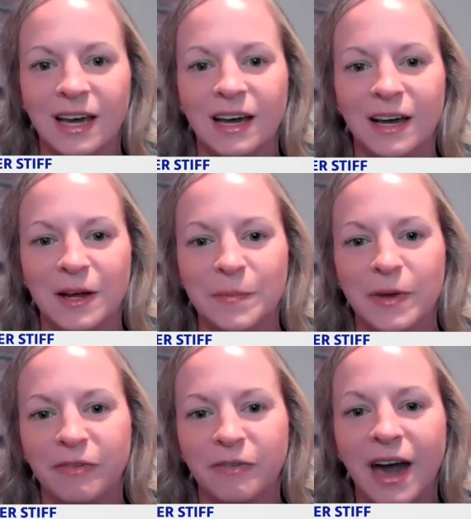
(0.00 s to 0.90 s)

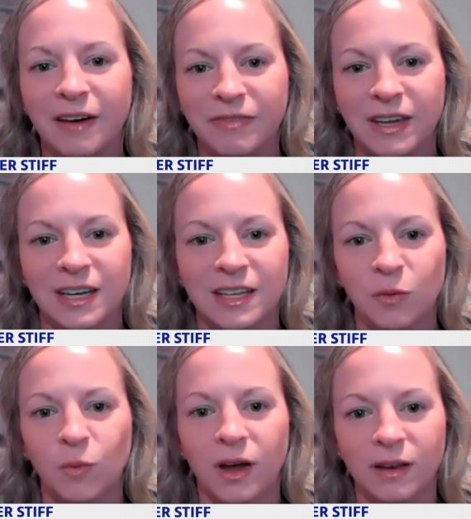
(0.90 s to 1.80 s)
of caffeine in
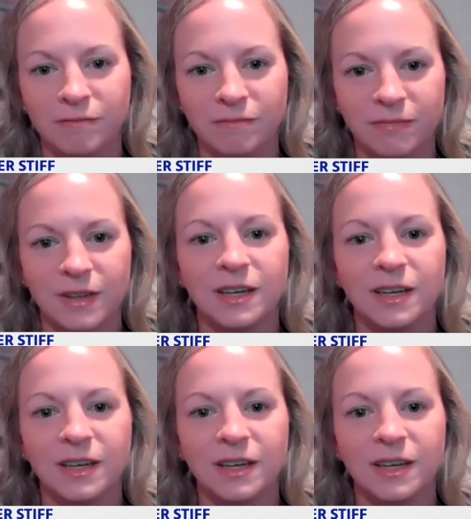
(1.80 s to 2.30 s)
the one